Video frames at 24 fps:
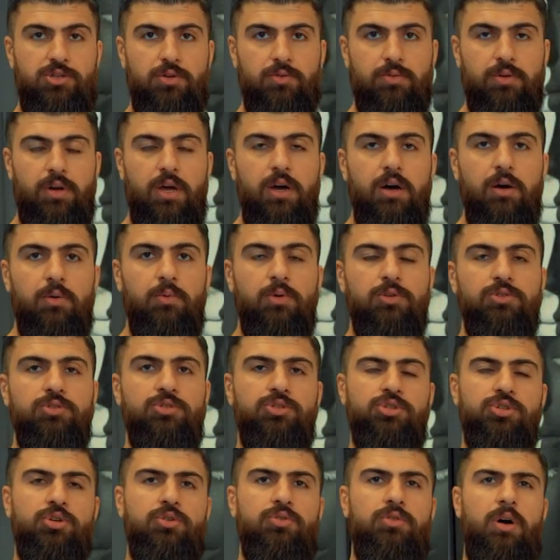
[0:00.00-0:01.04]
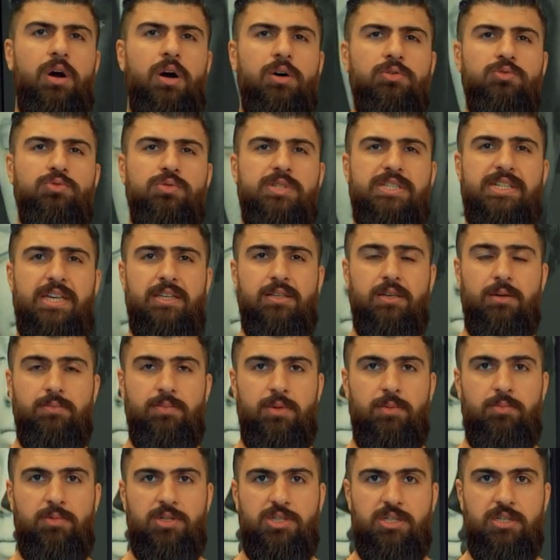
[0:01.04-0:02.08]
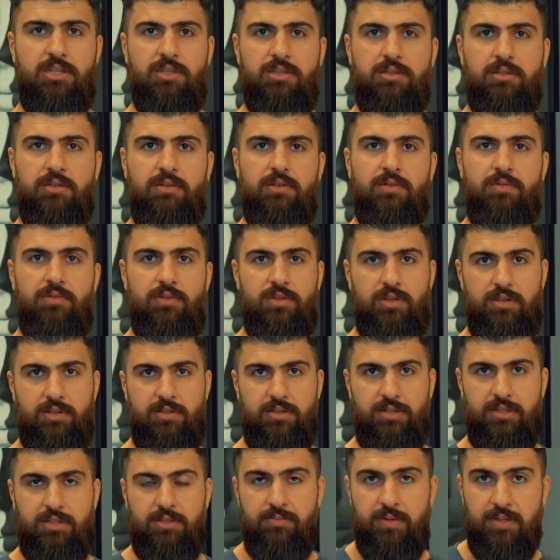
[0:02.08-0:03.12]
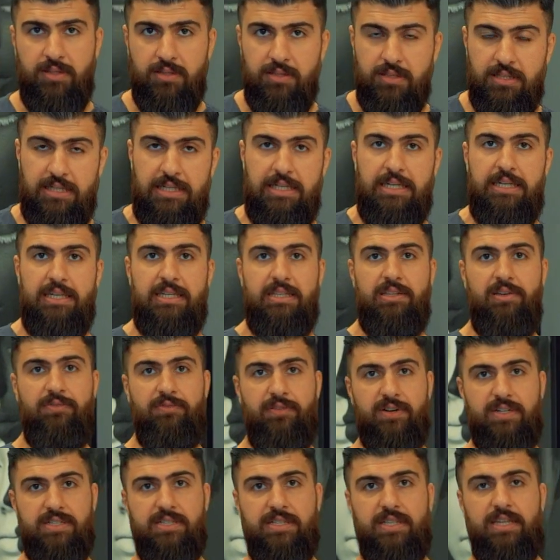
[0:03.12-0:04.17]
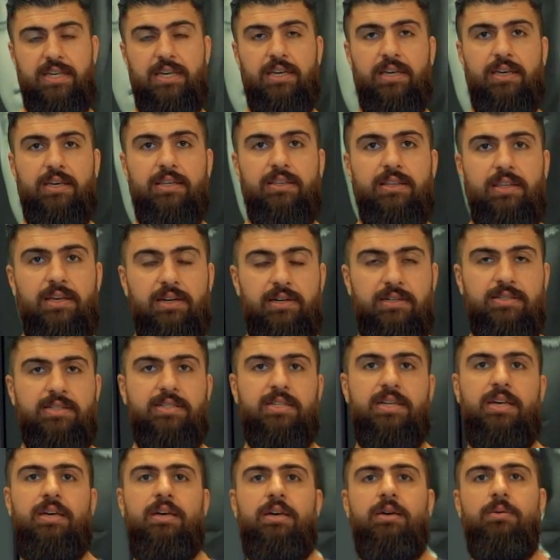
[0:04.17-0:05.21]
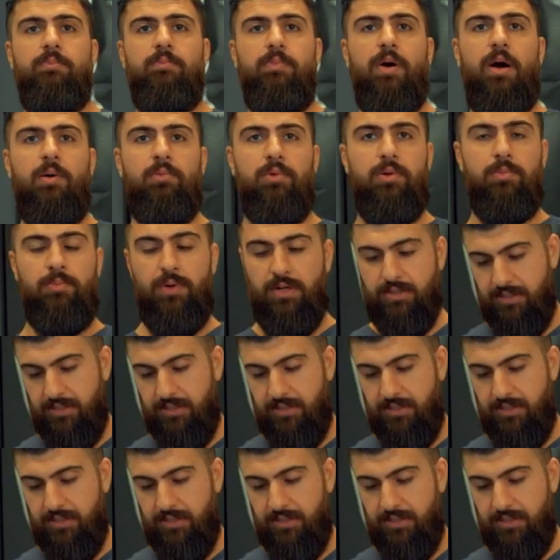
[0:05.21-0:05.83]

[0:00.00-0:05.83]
So now I want to show you how to set up the machine for the treatment. The first thing, there is a power